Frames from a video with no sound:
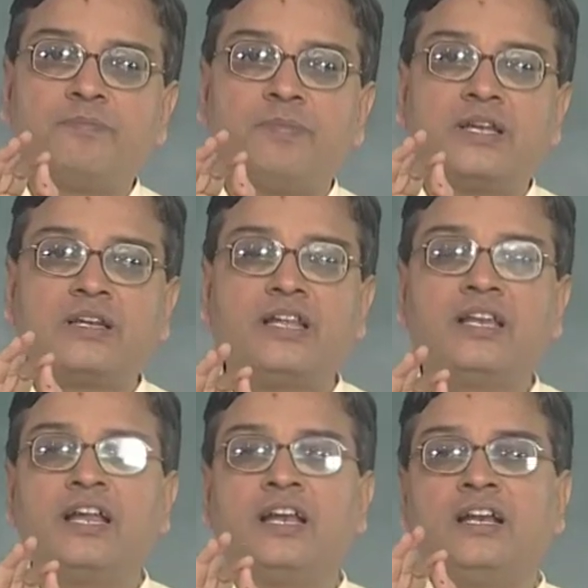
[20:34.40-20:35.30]

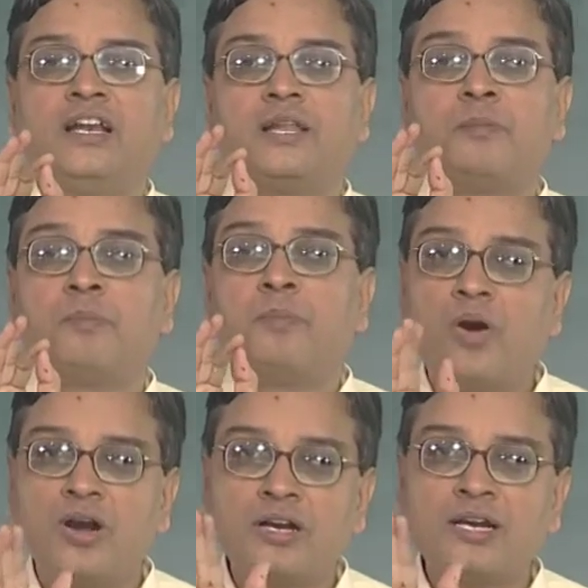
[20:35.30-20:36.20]
pertinent and
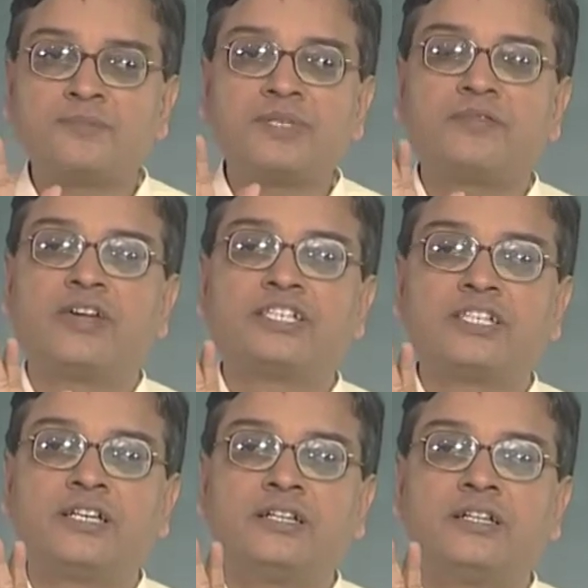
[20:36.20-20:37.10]
important
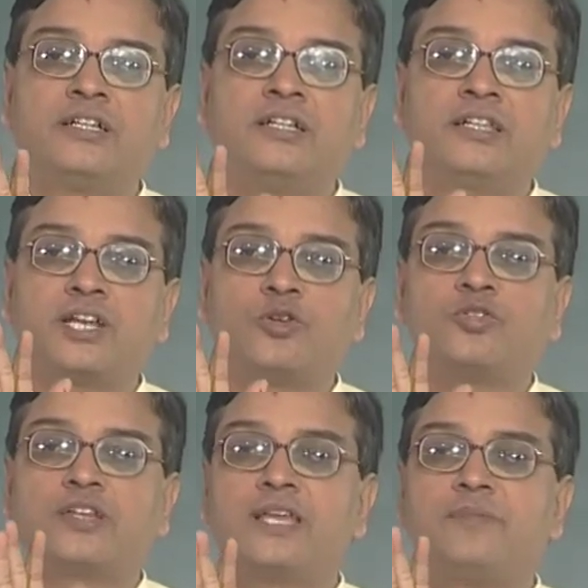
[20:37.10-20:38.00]
observation that you
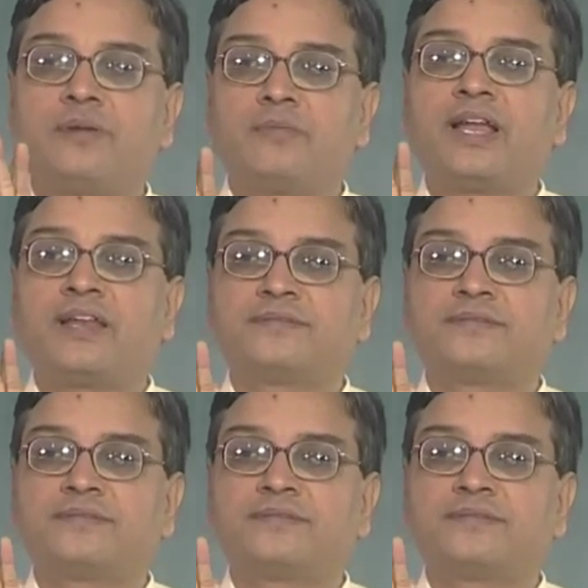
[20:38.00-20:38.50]
should keep in mind.